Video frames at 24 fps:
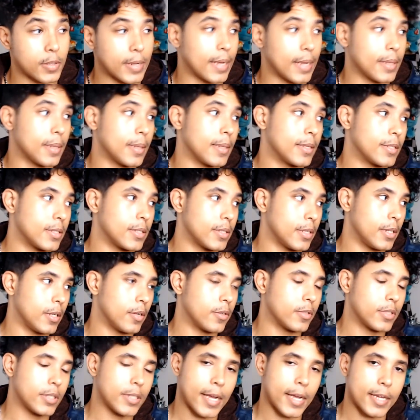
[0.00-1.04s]
So now that it's, you
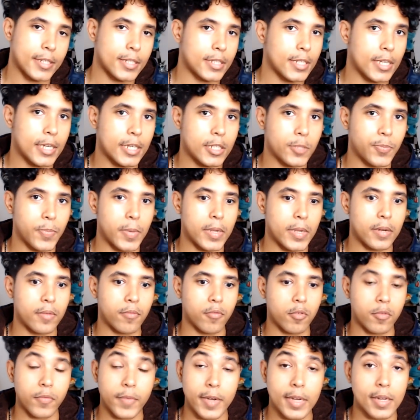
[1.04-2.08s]
know, SE has
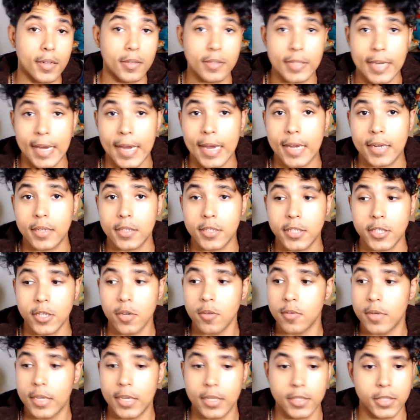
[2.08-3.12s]
been revealed at
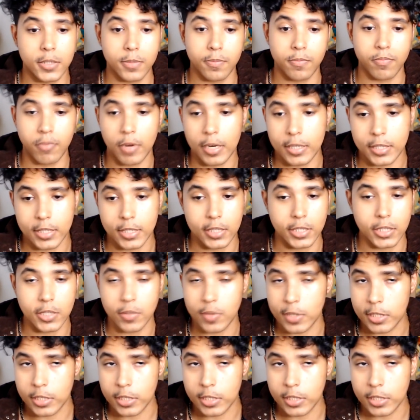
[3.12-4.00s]
Sony's presser,